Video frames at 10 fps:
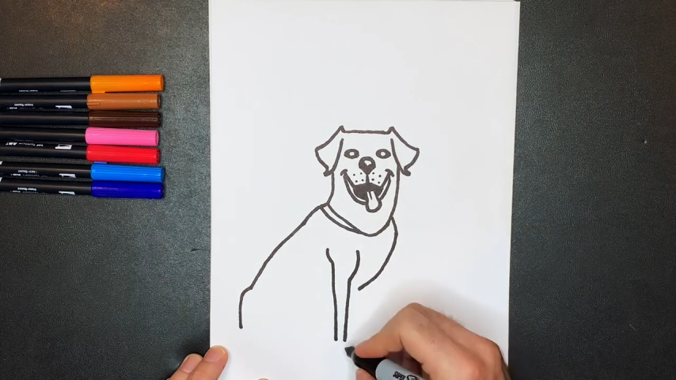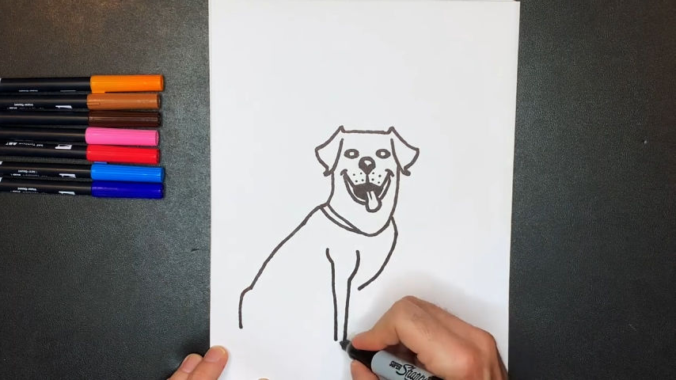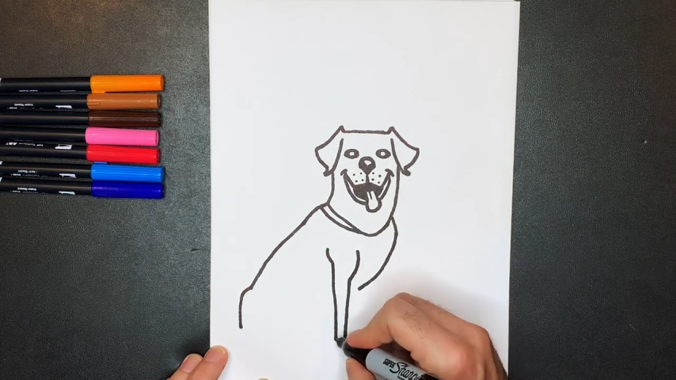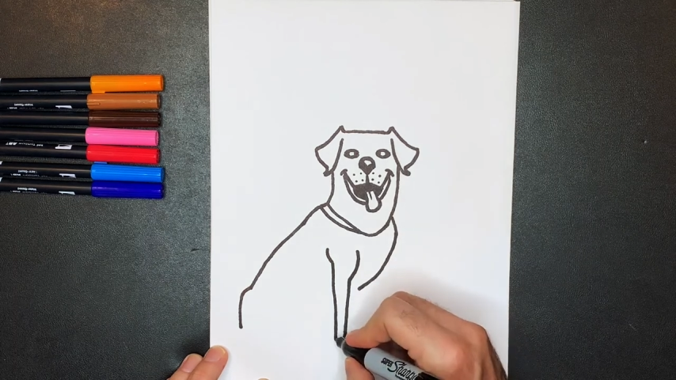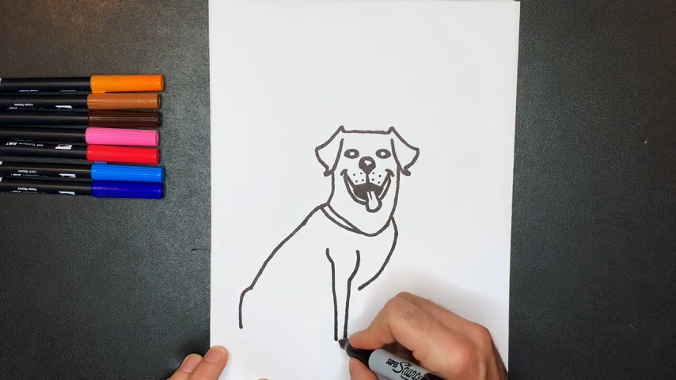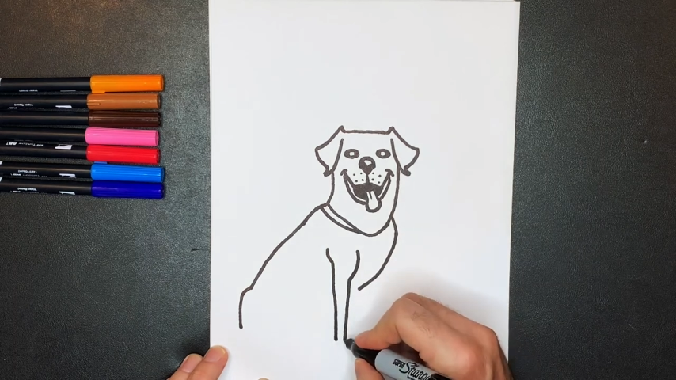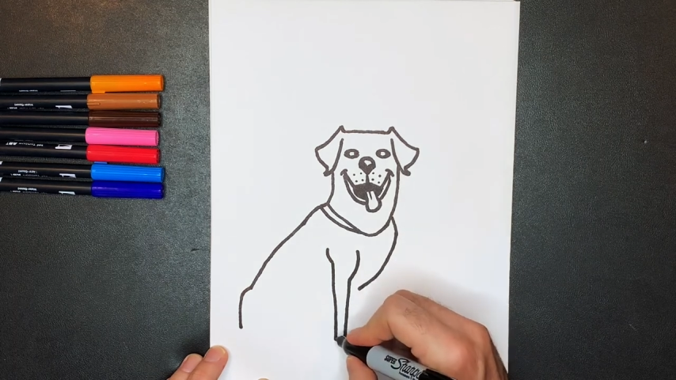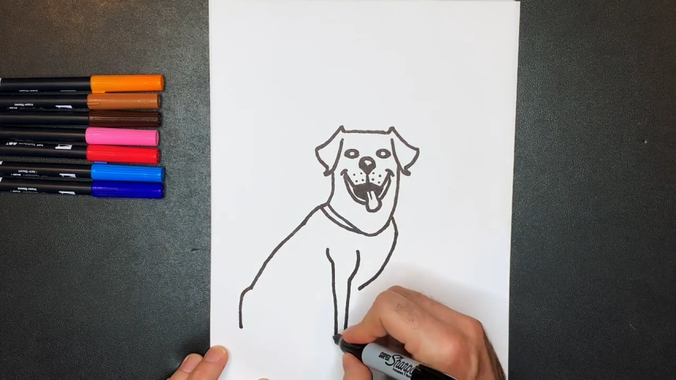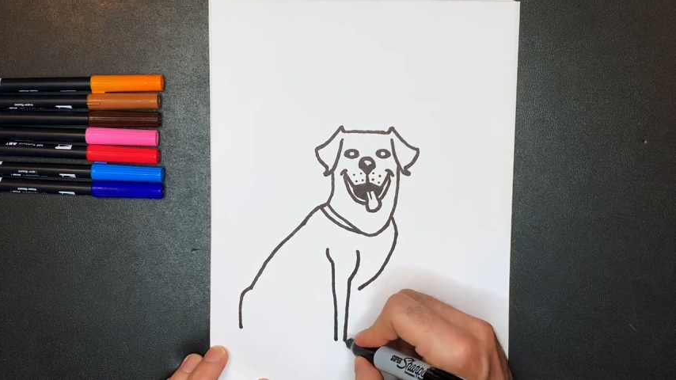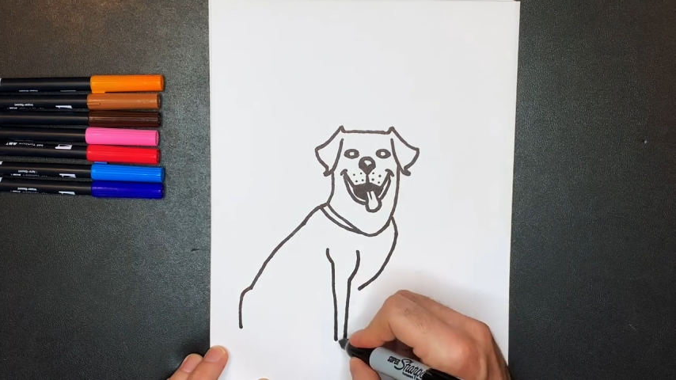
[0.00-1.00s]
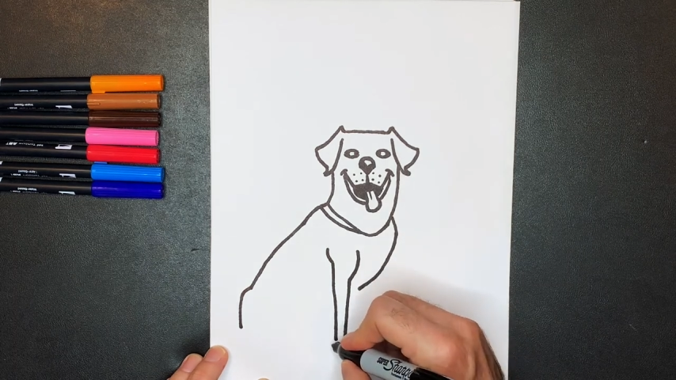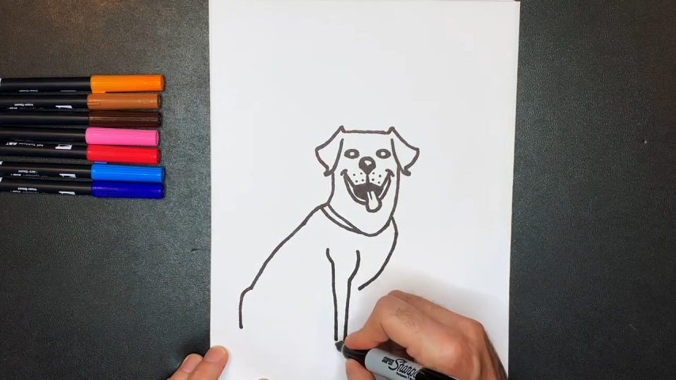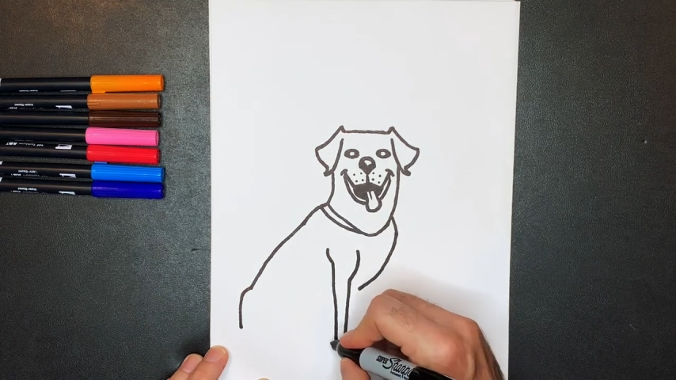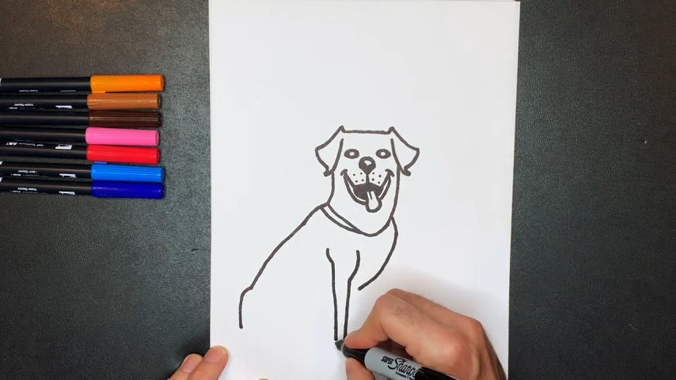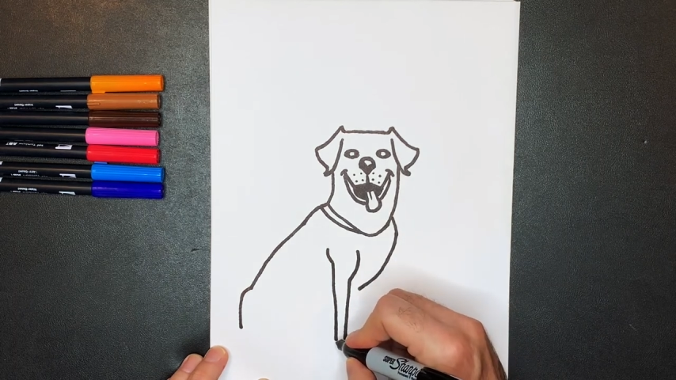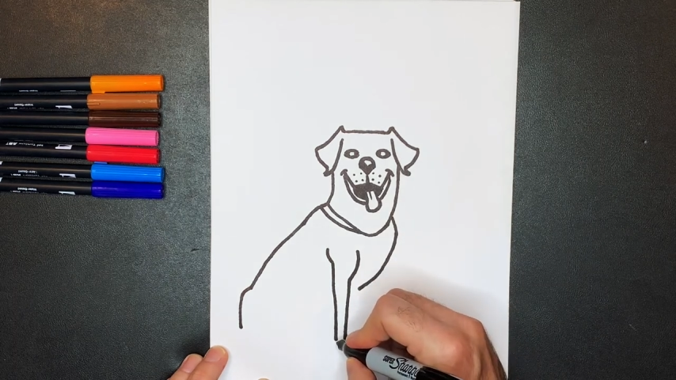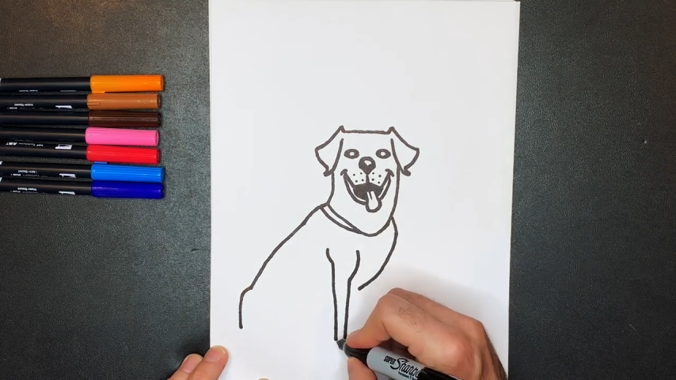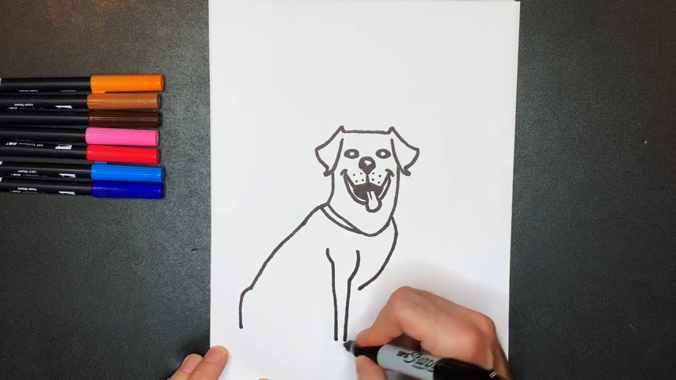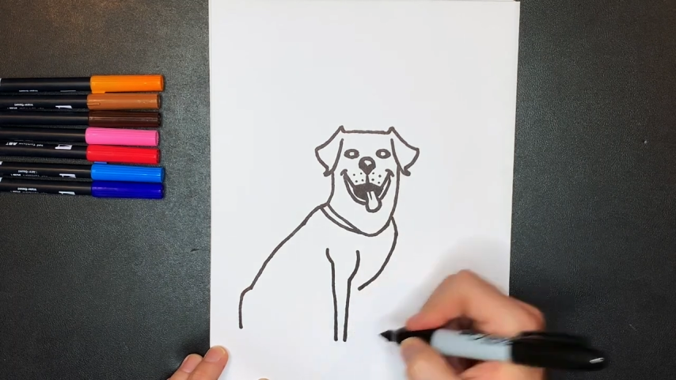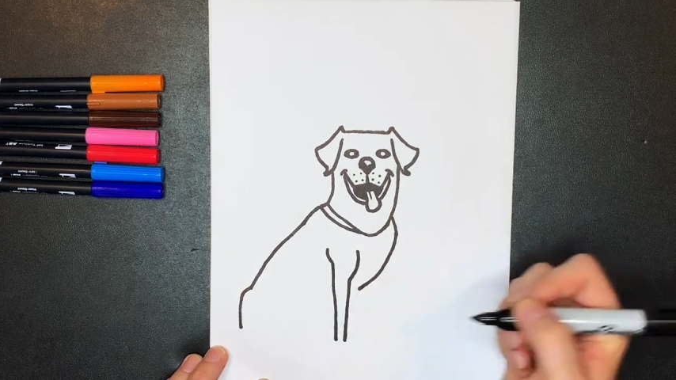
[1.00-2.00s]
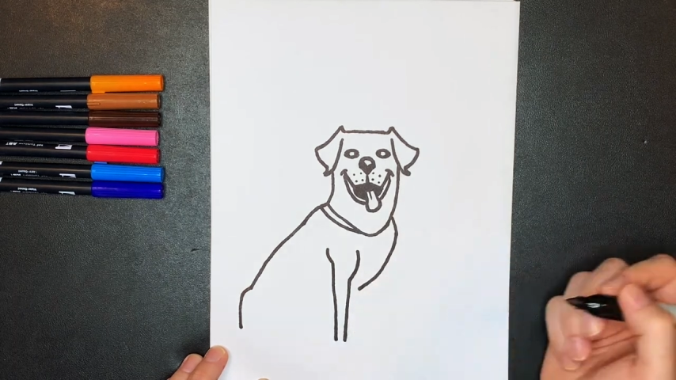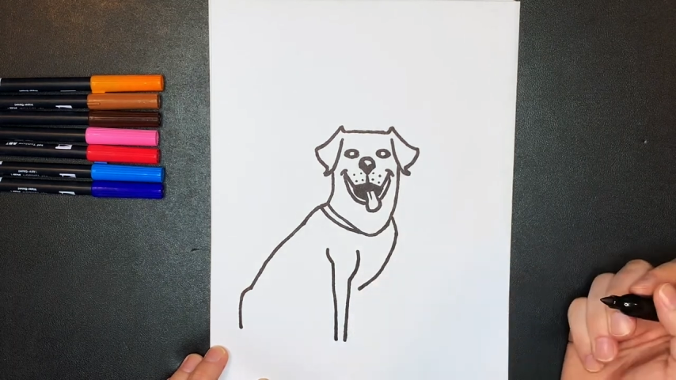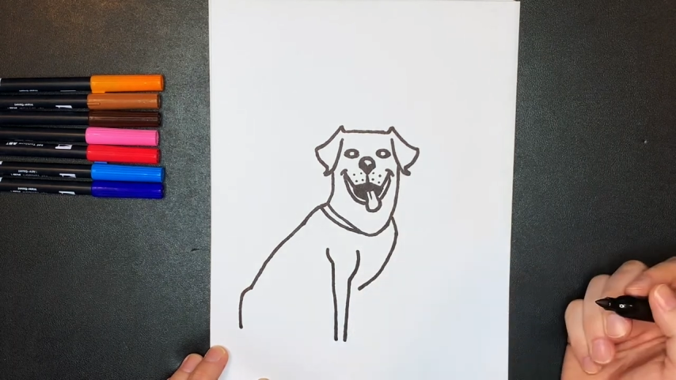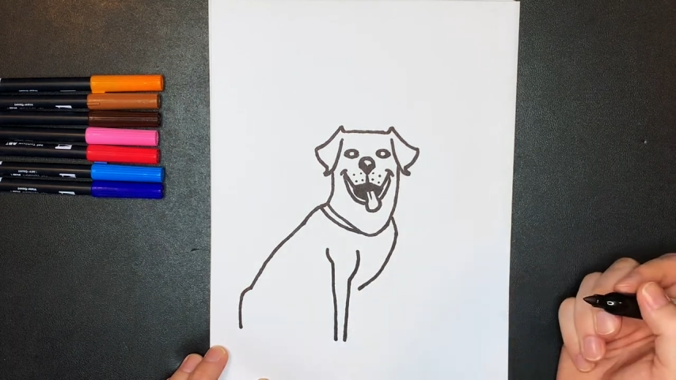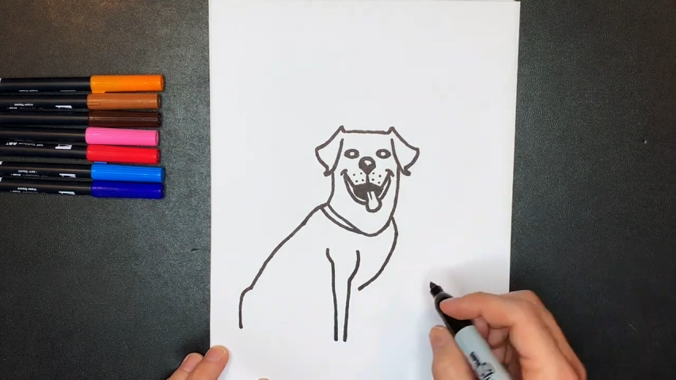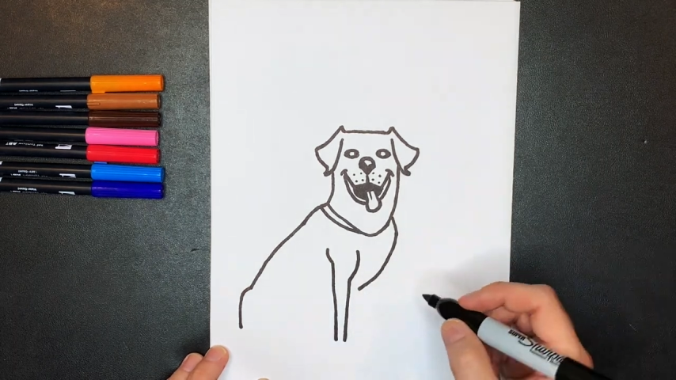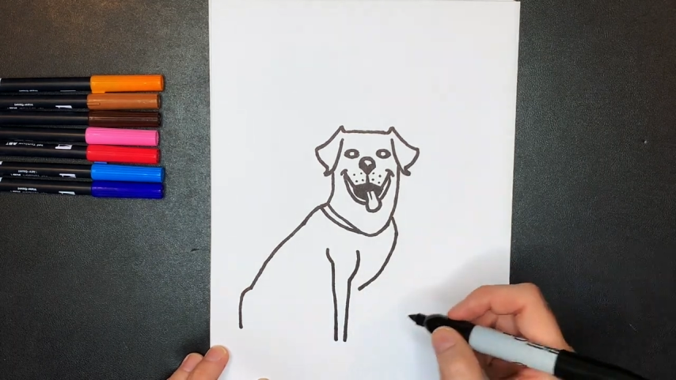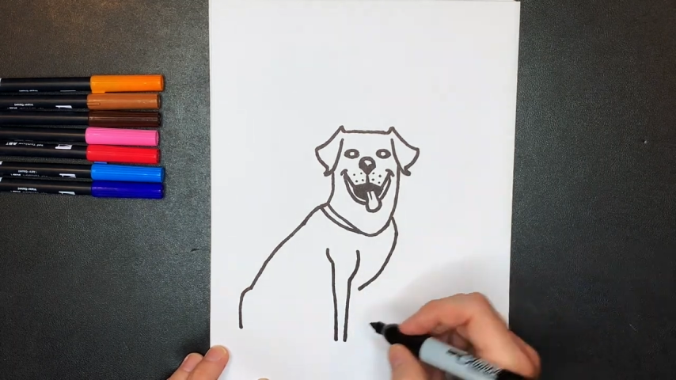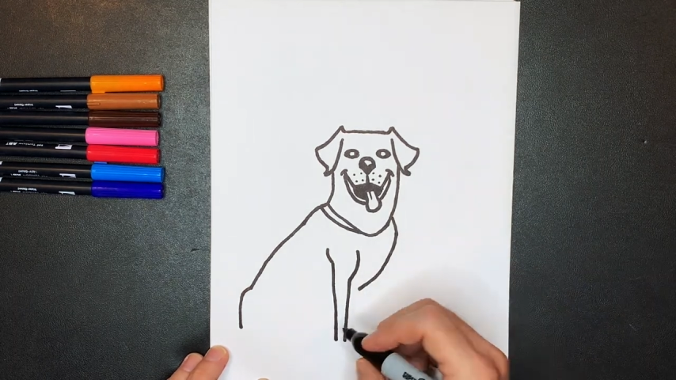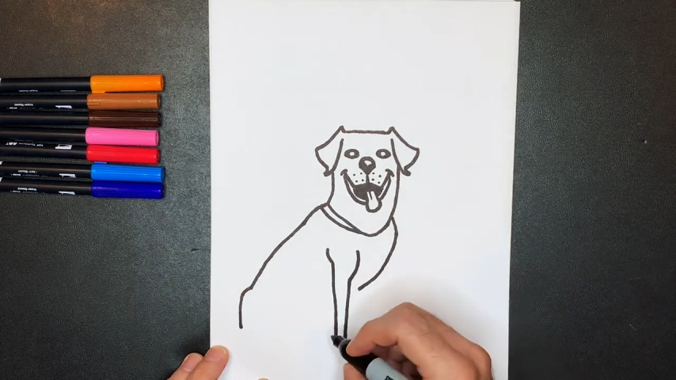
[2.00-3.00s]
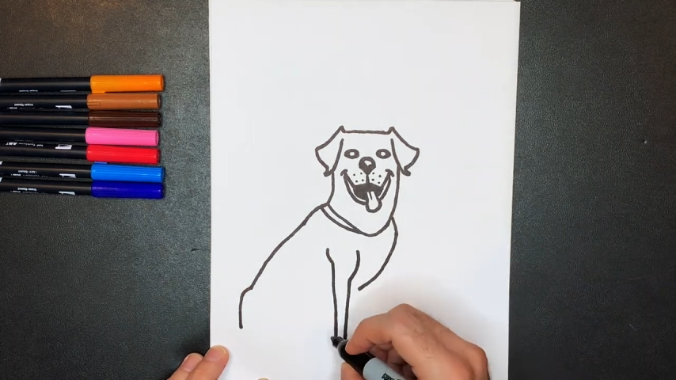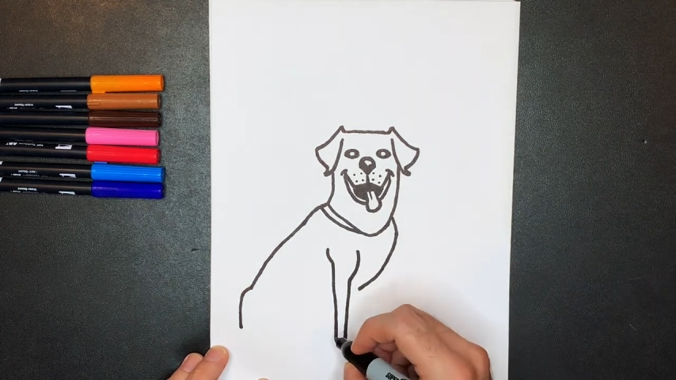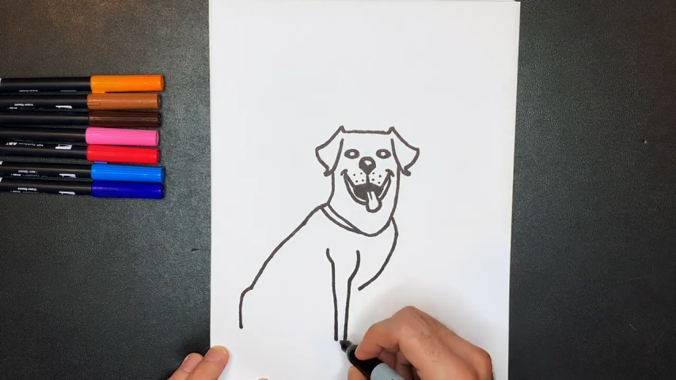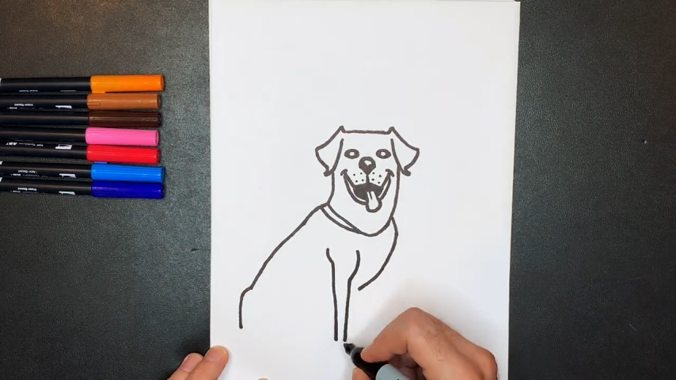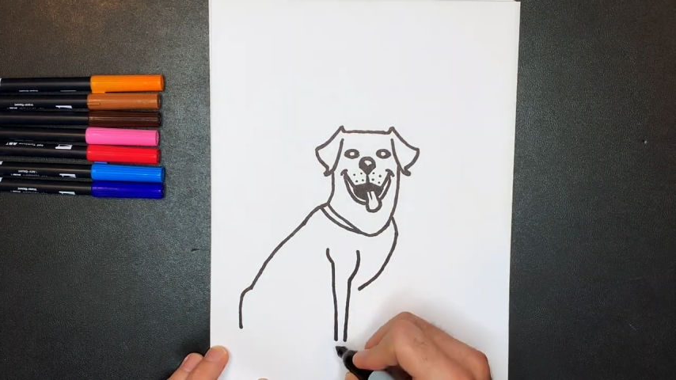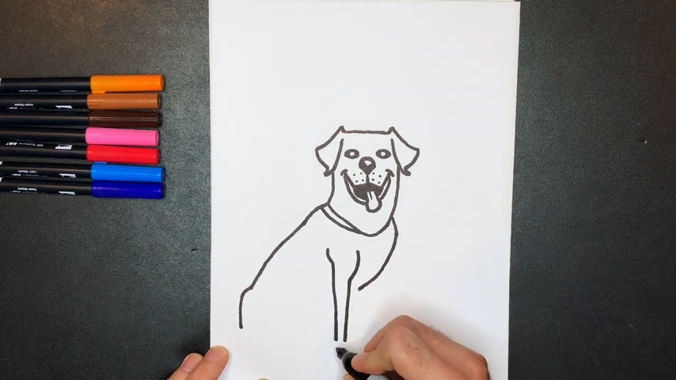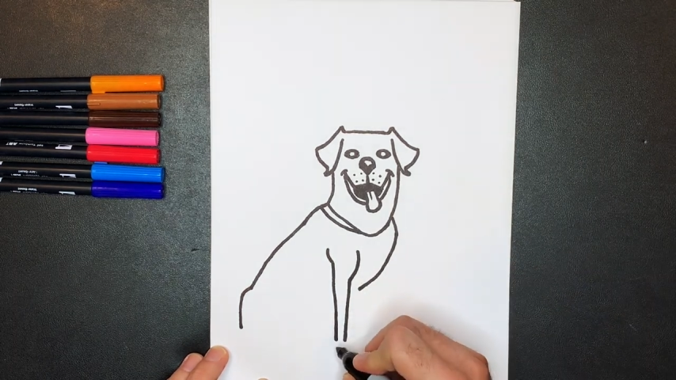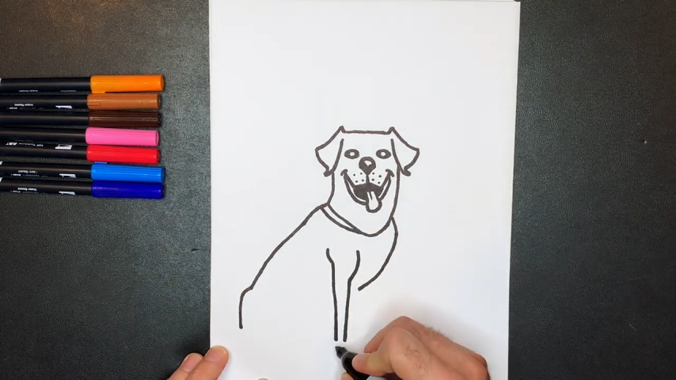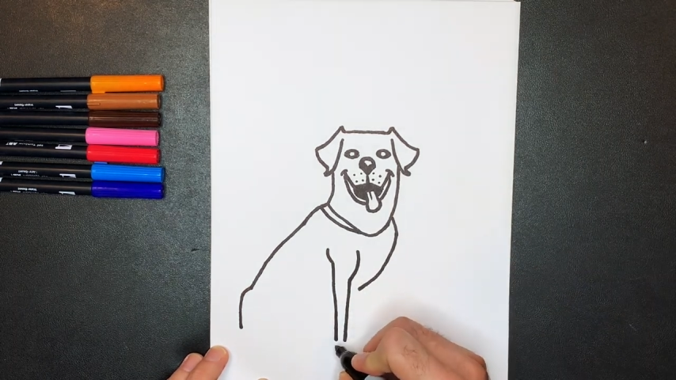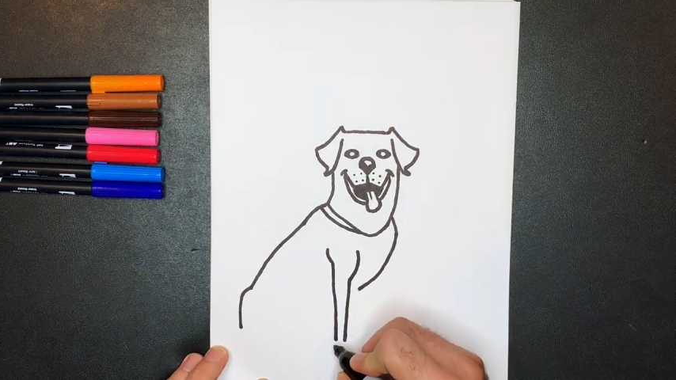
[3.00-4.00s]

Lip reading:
Nobody's mouth can be seen.